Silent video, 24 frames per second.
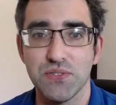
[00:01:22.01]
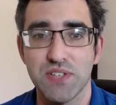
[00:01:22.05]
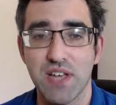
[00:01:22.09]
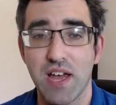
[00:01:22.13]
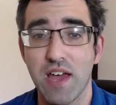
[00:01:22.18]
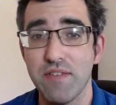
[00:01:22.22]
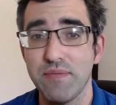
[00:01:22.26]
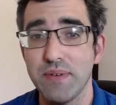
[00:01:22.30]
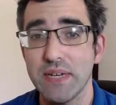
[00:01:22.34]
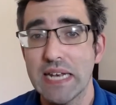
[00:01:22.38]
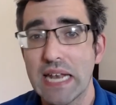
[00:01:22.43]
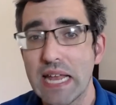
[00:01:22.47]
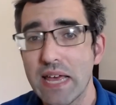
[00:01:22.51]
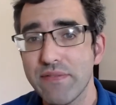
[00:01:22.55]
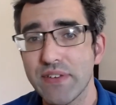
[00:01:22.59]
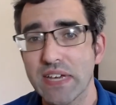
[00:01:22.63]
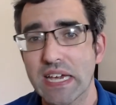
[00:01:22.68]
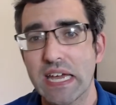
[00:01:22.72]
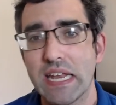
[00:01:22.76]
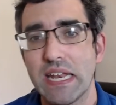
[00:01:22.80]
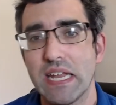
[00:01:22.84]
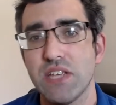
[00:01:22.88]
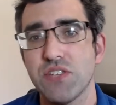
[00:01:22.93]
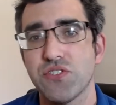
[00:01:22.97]
I've been living
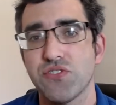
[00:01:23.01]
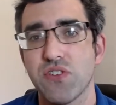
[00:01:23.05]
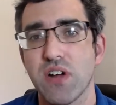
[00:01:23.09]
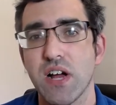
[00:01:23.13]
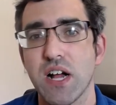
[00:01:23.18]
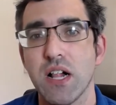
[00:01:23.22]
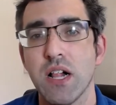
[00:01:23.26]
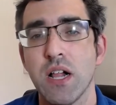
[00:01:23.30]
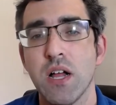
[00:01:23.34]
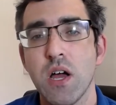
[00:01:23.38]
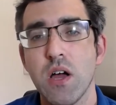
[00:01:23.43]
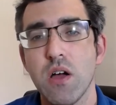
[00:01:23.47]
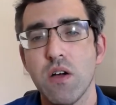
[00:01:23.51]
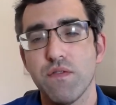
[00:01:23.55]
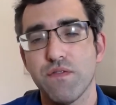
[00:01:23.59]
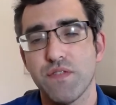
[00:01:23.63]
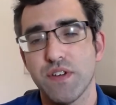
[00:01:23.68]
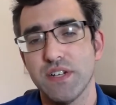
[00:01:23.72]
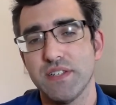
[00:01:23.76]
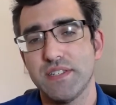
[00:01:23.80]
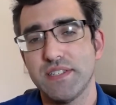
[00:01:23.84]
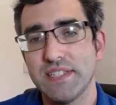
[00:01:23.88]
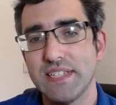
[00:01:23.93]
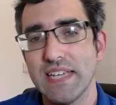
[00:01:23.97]
in Israel
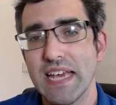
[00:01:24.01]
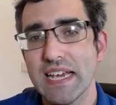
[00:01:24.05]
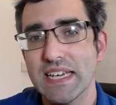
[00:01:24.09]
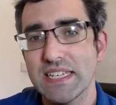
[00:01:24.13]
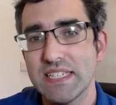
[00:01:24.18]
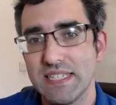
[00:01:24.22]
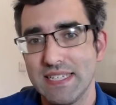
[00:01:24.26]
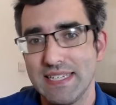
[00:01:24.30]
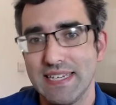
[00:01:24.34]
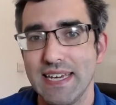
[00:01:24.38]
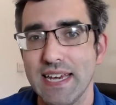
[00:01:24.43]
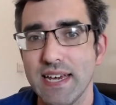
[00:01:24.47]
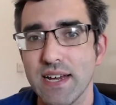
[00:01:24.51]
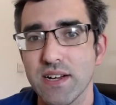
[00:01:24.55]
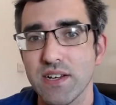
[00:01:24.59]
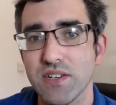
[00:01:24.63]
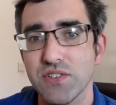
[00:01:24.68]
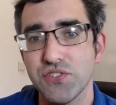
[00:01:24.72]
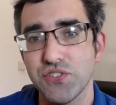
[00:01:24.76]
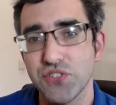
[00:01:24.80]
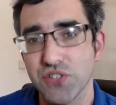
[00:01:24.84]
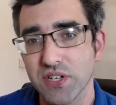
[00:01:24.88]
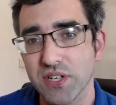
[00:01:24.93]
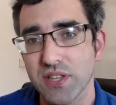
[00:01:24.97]
for 6 years.
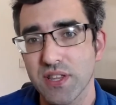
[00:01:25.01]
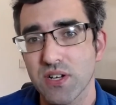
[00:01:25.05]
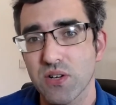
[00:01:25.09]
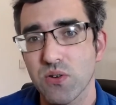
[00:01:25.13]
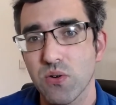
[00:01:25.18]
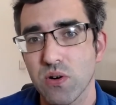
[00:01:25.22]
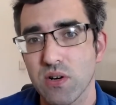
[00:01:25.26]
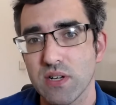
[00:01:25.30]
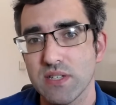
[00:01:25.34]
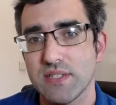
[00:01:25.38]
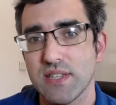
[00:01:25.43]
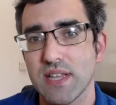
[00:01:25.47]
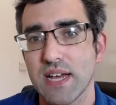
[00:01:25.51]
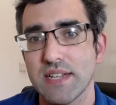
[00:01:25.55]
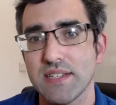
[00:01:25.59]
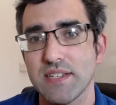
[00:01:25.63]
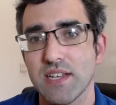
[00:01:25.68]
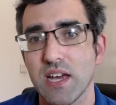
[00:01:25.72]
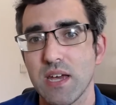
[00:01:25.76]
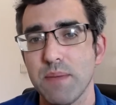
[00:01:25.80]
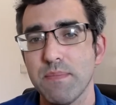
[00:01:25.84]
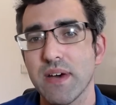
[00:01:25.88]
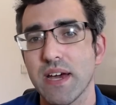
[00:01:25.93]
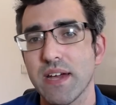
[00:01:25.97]
During the course of that
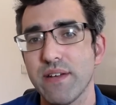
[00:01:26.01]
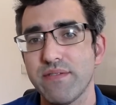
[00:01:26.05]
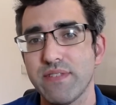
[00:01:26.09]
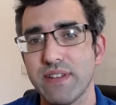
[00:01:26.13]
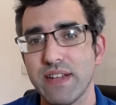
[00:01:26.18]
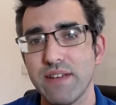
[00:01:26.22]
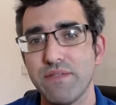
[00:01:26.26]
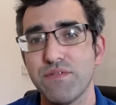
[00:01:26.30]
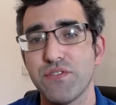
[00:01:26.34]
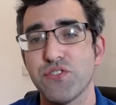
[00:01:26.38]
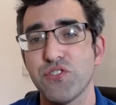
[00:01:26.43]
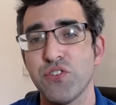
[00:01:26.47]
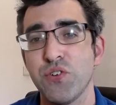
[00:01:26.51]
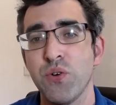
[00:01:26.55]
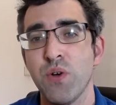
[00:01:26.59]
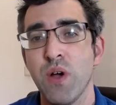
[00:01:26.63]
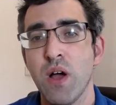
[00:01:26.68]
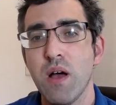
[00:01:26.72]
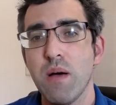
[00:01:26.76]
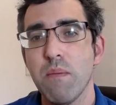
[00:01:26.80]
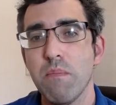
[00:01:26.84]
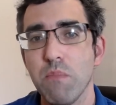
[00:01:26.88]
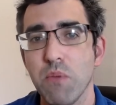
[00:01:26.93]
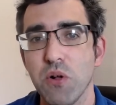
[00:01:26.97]
time, I've lived through
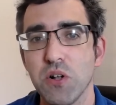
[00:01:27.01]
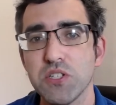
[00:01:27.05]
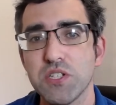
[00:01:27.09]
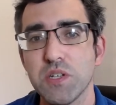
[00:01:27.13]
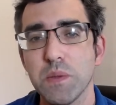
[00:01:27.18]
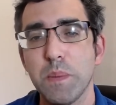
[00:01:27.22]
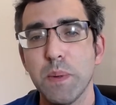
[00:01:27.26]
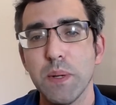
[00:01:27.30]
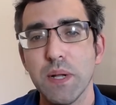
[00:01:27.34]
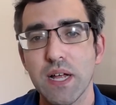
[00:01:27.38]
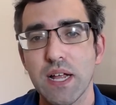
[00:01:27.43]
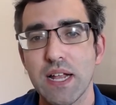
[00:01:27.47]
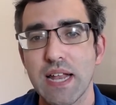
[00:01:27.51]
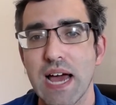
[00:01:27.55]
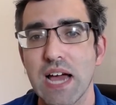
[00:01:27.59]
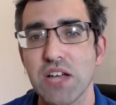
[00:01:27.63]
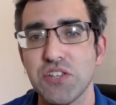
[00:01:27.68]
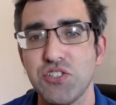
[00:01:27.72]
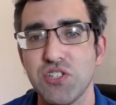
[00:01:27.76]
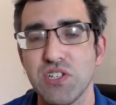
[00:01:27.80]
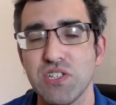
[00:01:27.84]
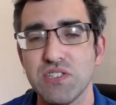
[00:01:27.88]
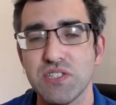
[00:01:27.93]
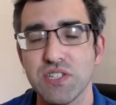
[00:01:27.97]
multiple
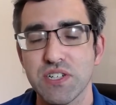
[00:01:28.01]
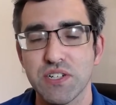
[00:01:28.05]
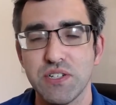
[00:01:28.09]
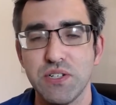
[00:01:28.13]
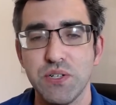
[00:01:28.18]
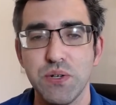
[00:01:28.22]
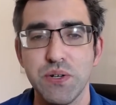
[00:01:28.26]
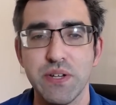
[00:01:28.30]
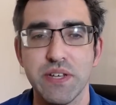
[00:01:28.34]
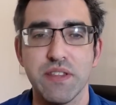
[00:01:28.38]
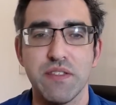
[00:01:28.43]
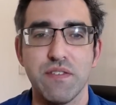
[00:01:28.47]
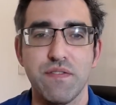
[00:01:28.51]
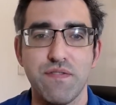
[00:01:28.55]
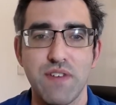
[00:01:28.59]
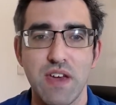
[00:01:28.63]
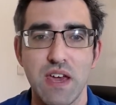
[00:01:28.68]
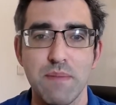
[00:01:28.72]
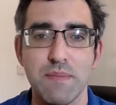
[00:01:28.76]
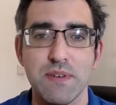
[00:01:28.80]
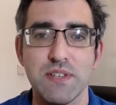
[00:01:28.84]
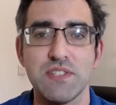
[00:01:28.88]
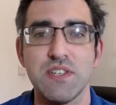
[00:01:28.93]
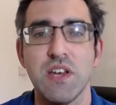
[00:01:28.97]
elections, including the
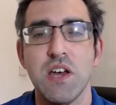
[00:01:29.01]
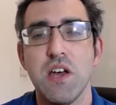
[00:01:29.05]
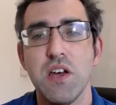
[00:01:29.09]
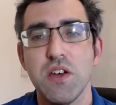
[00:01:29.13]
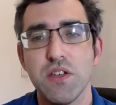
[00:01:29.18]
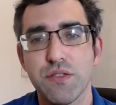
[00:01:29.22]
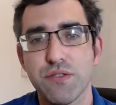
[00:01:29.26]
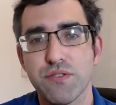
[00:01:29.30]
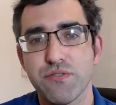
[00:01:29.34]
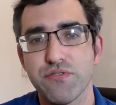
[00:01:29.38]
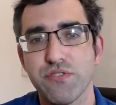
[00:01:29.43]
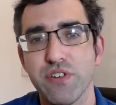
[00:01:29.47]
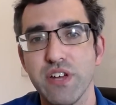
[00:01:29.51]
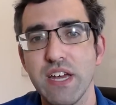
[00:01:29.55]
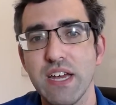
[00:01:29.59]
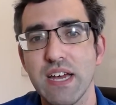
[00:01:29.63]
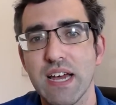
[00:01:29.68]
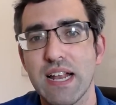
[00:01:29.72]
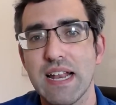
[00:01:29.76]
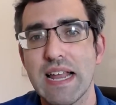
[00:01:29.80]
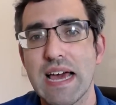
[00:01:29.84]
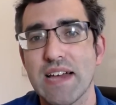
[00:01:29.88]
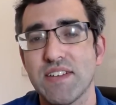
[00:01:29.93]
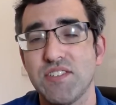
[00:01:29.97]
famous three
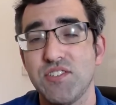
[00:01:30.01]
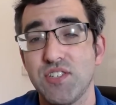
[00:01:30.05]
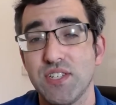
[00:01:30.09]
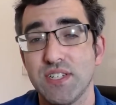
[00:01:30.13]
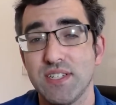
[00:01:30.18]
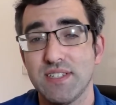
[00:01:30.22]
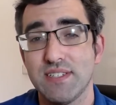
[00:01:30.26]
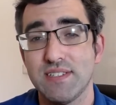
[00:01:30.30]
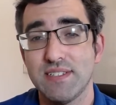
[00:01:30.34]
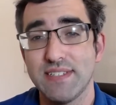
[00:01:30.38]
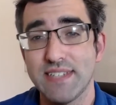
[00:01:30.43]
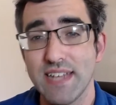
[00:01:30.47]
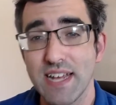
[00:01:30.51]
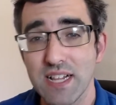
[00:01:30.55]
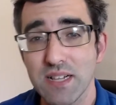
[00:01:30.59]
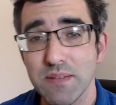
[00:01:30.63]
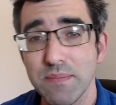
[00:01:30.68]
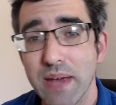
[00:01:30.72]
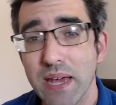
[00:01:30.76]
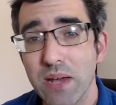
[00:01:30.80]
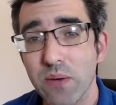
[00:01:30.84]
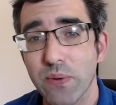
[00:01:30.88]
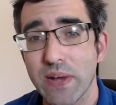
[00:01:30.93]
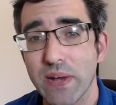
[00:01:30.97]
election
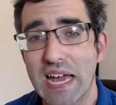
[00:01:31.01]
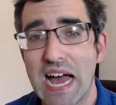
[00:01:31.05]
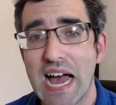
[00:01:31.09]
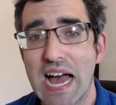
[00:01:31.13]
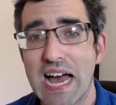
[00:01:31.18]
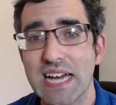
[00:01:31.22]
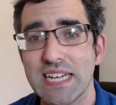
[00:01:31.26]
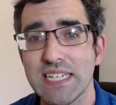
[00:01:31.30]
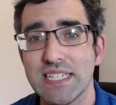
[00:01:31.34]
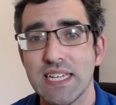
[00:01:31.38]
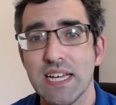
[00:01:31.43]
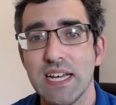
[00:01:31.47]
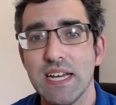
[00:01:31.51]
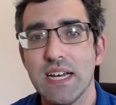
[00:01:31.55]
stalemate we had.